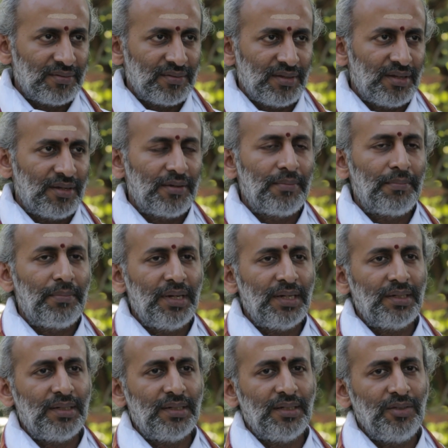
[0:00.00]

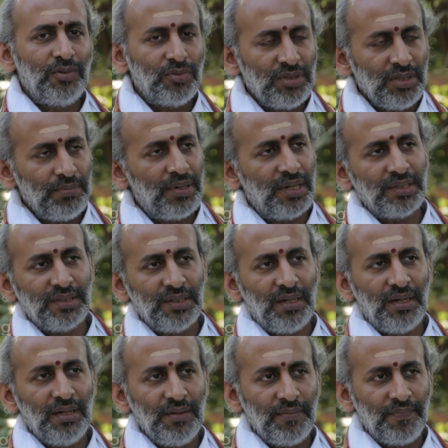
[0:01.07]
but
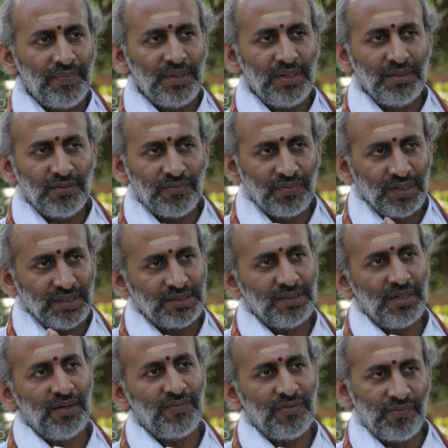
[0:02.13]
Yuktibhasa in the first
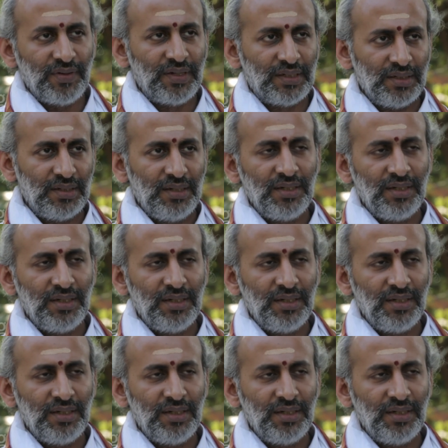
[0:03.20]
half of it,